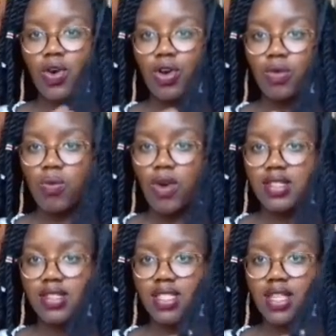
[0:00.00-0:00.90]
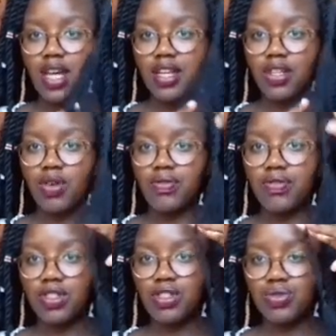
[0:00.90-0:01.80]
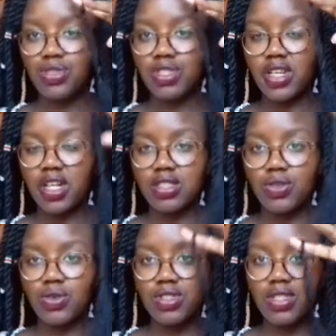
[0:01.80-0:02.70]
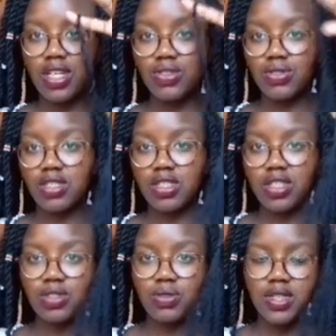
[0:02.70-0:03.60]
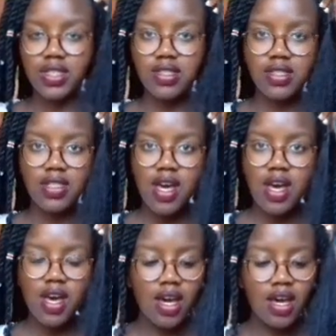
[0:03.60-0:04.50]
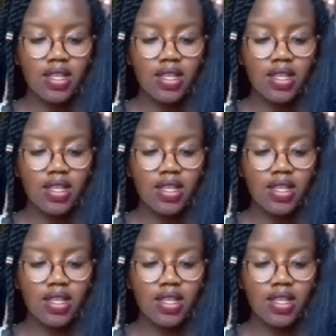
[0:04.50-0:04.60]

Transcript: on one side of the two strands, because they're two strand twists,